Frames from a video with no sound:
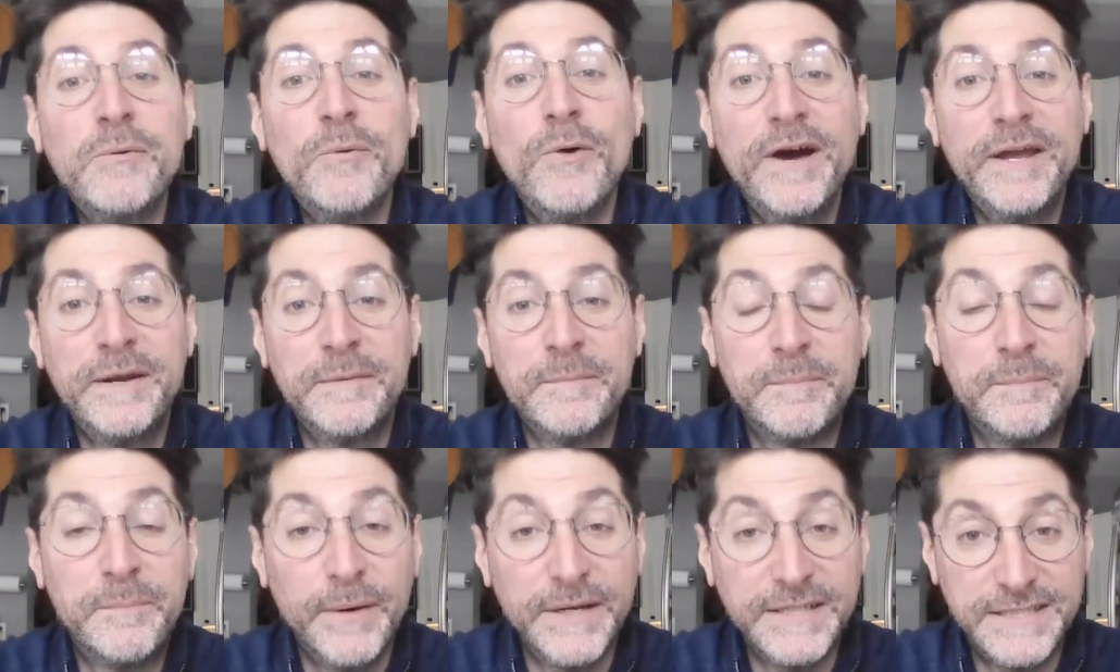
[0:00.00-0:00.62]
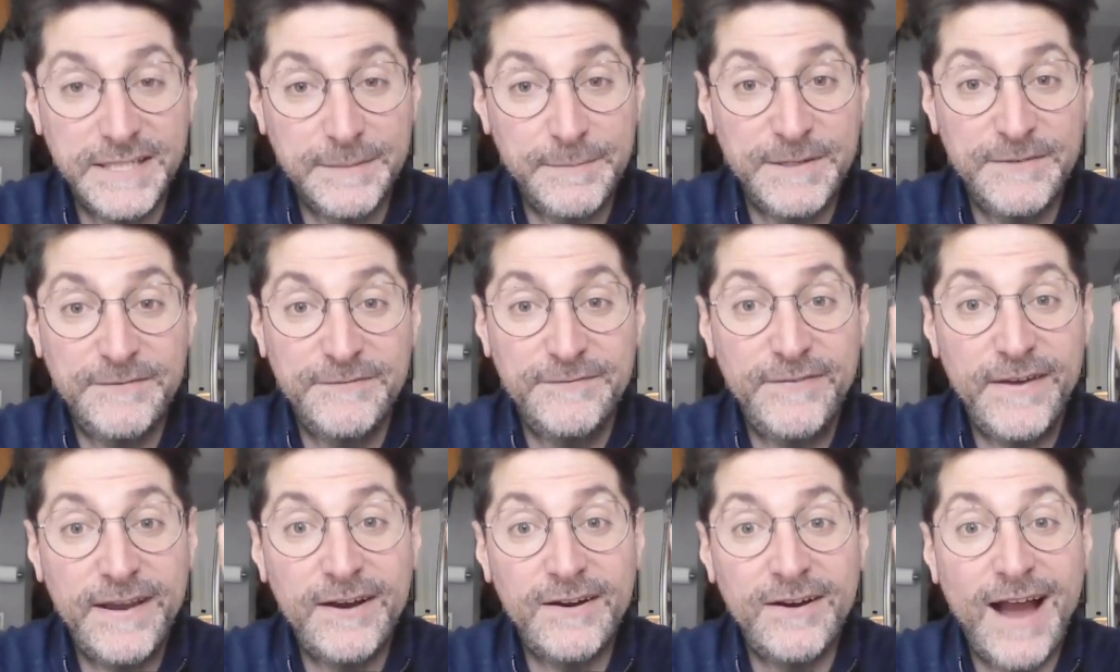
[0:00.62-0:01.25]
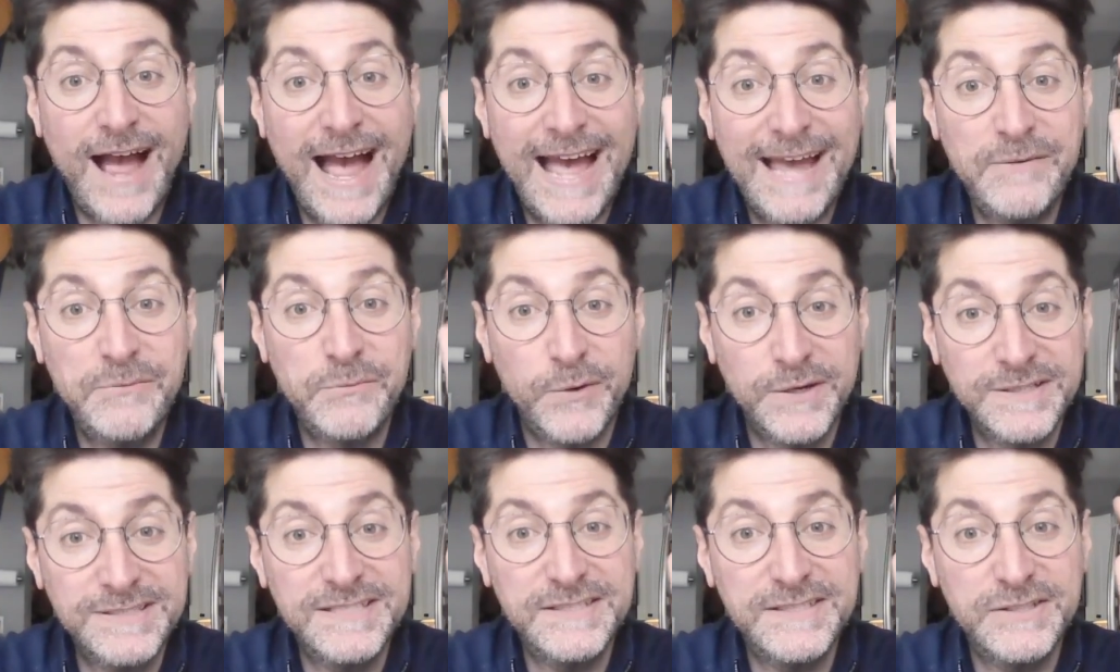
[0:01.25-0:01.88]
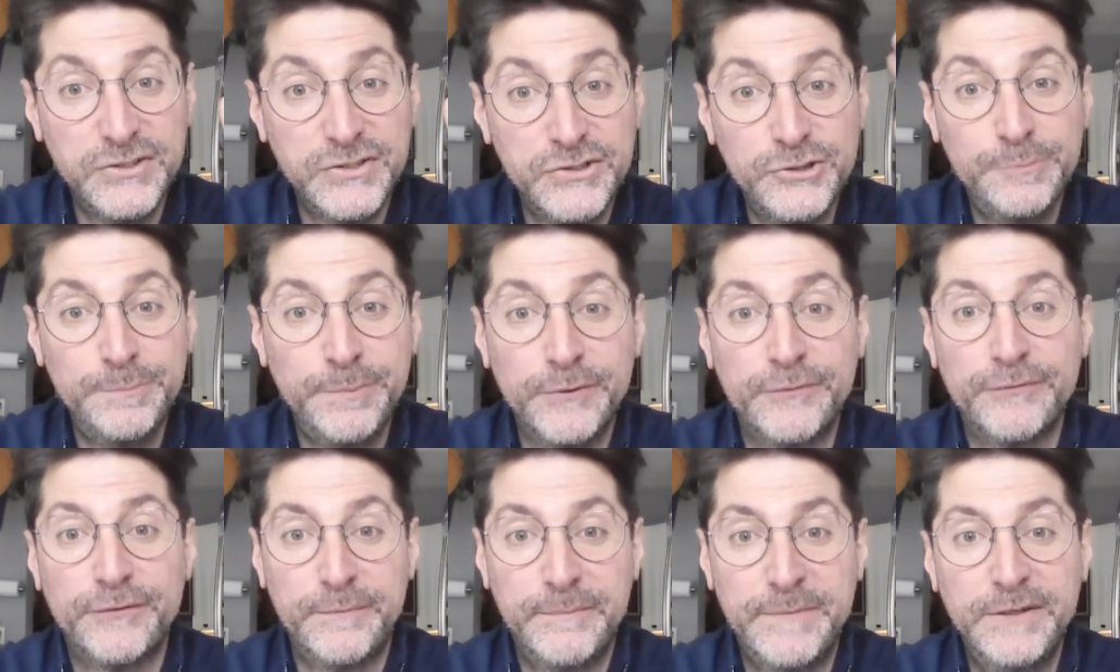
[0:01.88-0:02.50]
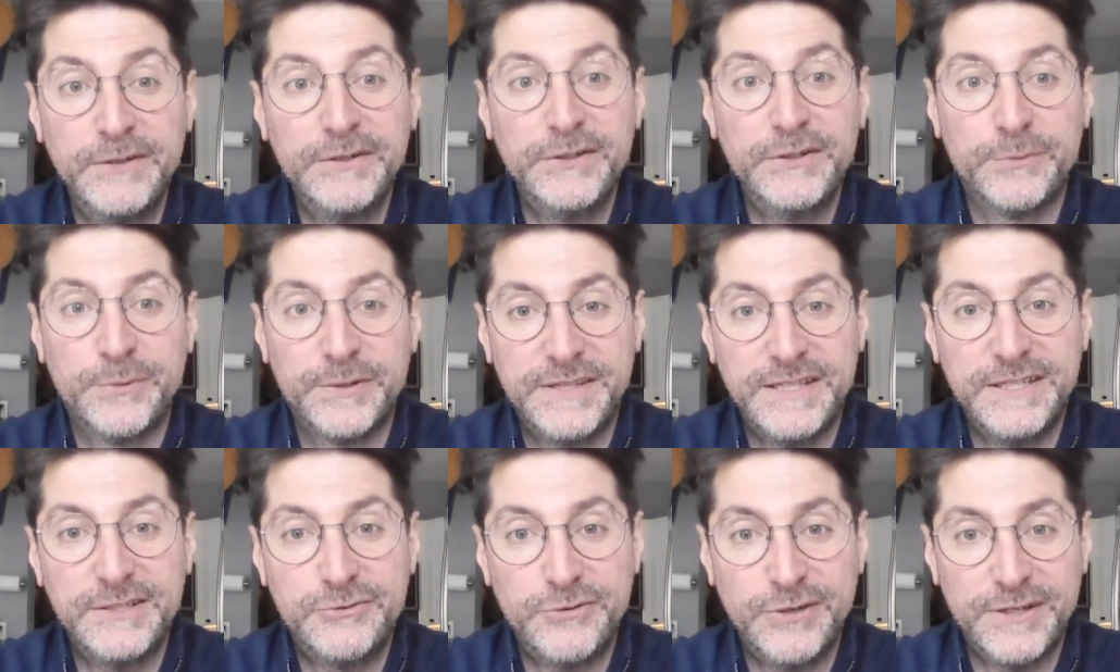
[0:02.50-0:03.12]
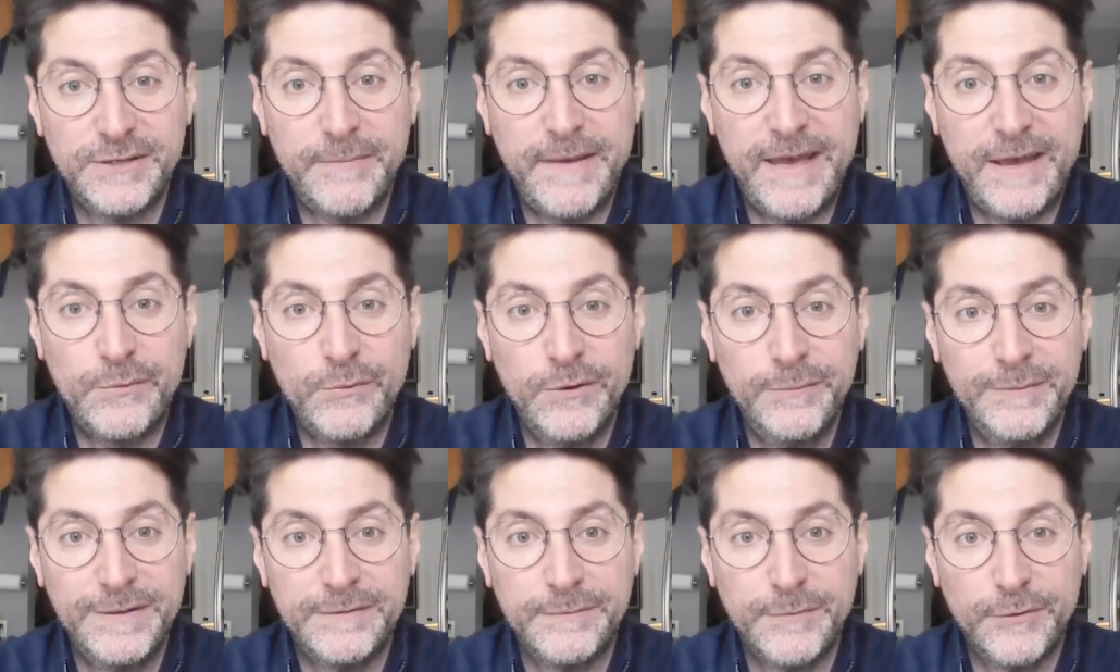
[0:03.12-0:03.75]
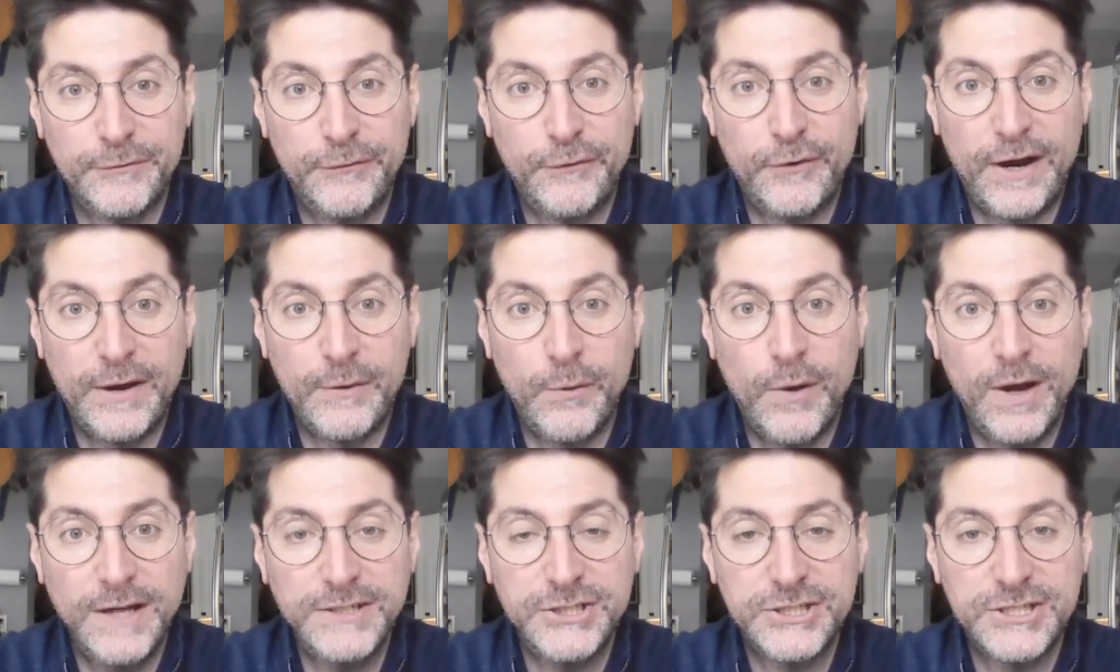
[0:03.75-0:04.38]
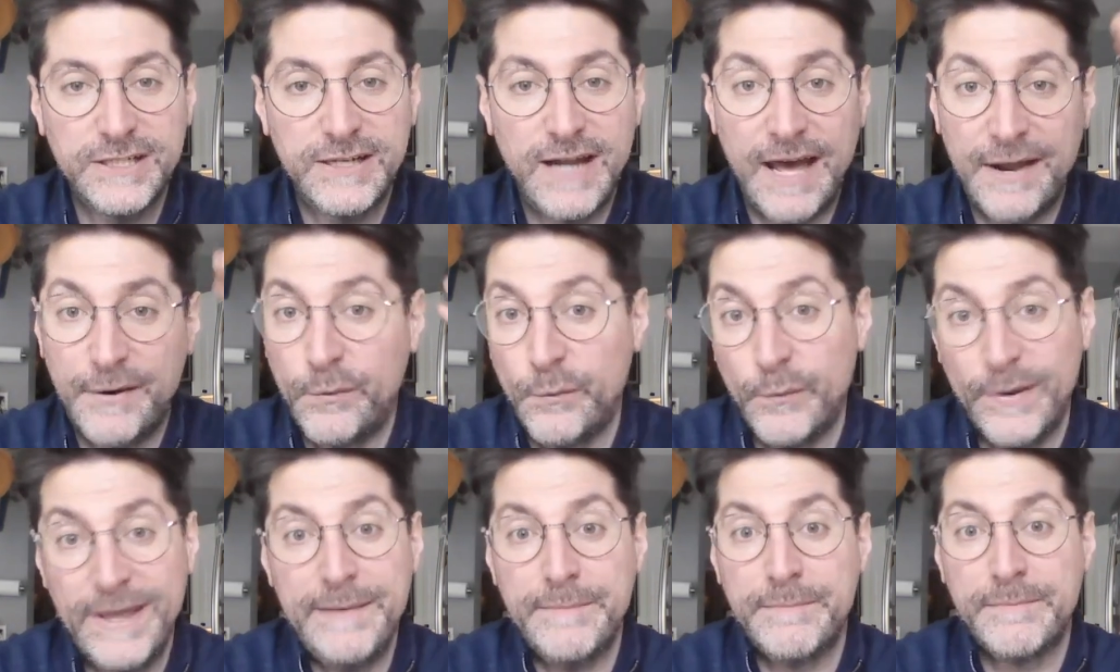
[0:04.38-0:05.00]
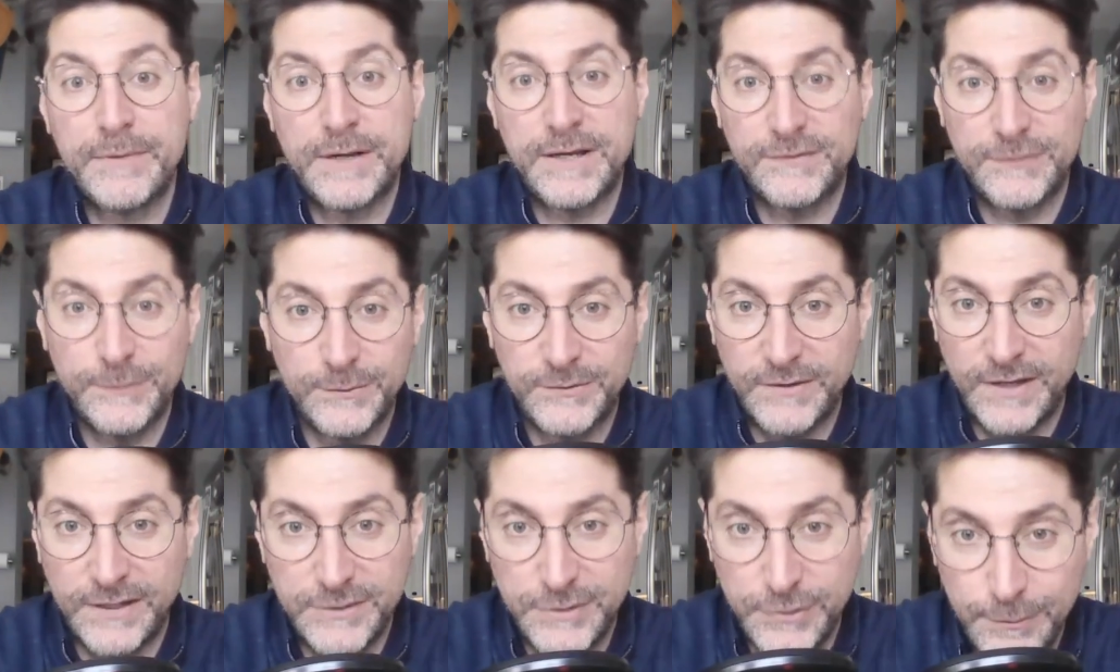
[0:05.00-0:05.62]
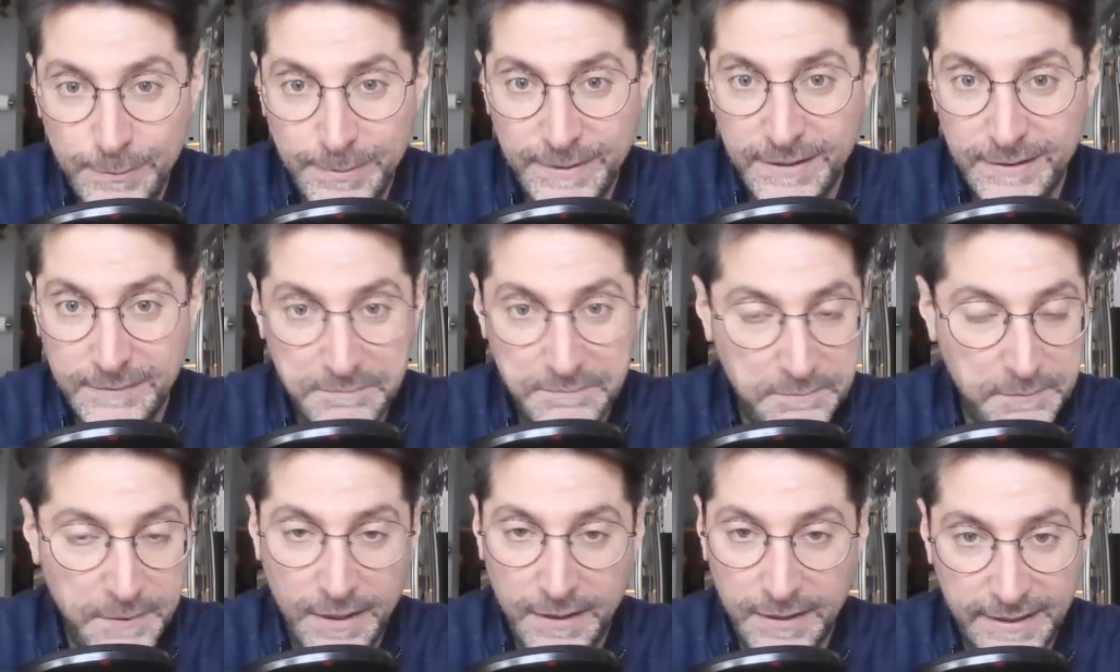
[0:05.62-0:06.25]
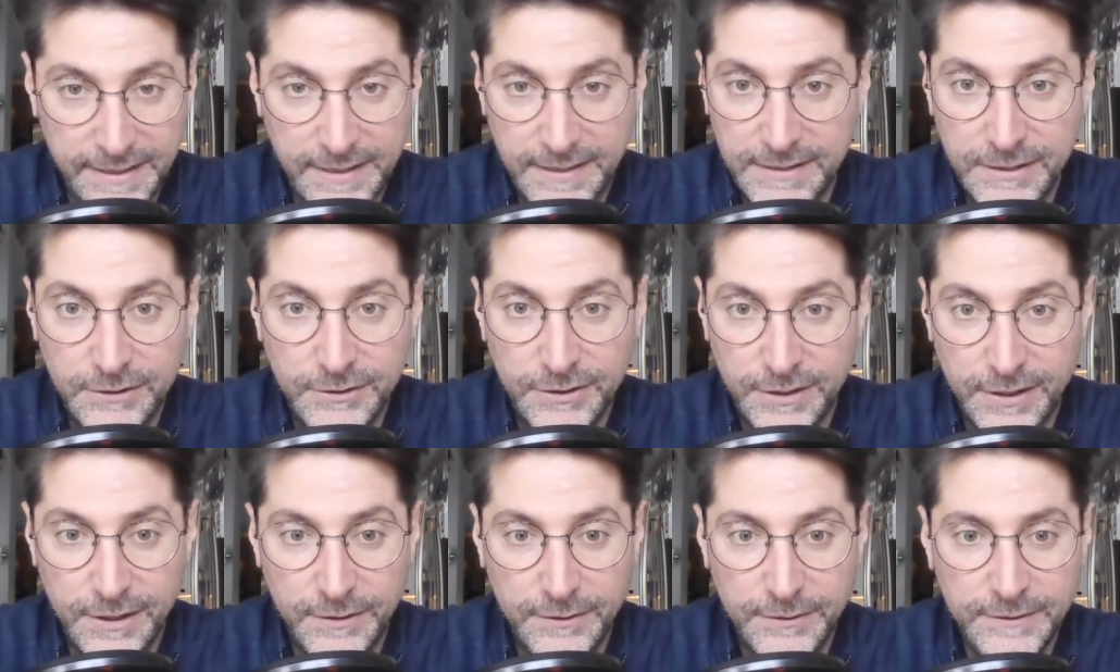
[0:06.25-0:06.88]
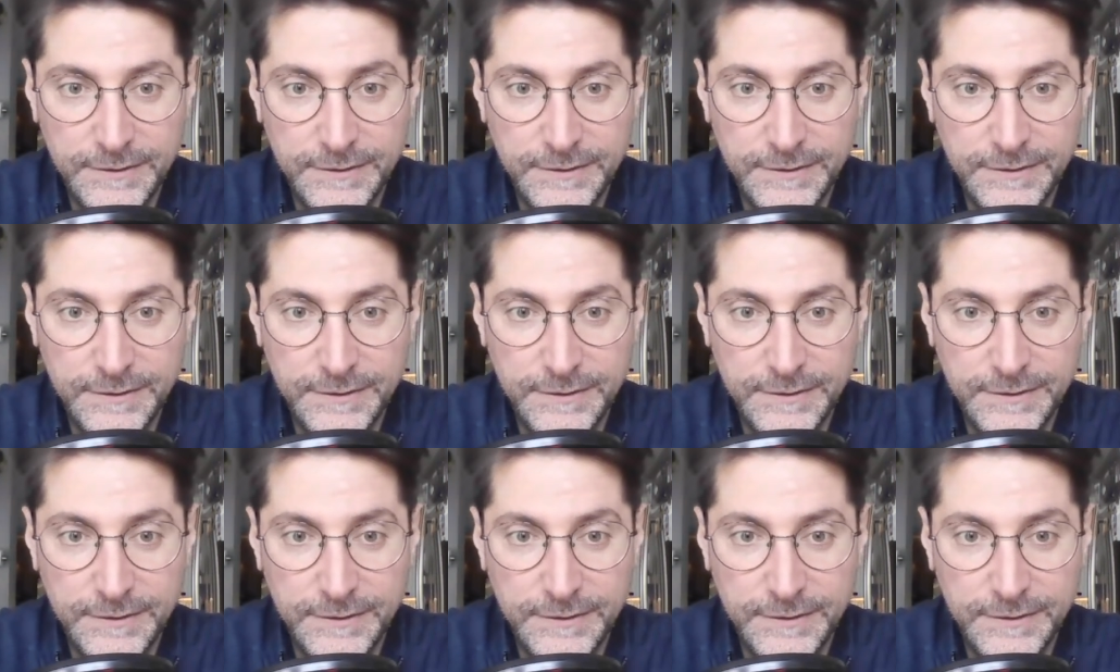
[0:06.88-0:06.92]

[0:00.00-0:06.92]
one, but to be fair, I wasn't super familiar with Eat, Drink, Man, Woman before I watched it on a whim because it was on Tubi like a year ago.